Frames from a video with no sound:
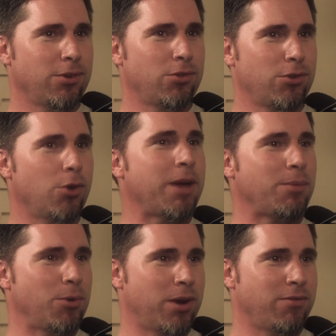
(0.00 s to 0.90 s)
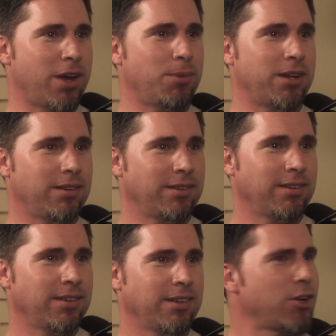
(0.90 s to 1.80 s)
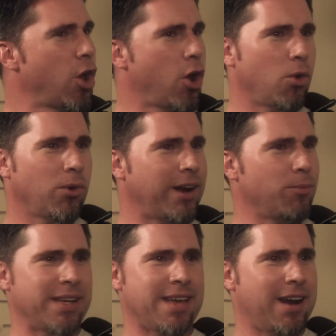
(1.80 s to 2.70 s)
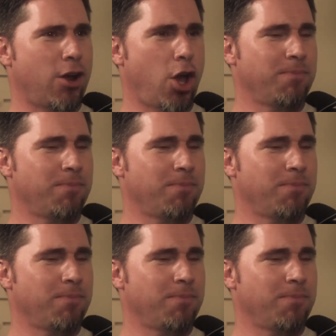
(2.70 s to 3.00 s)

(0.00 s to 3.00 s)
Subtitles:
You still make me want to vomit. No, I don't mean that at all.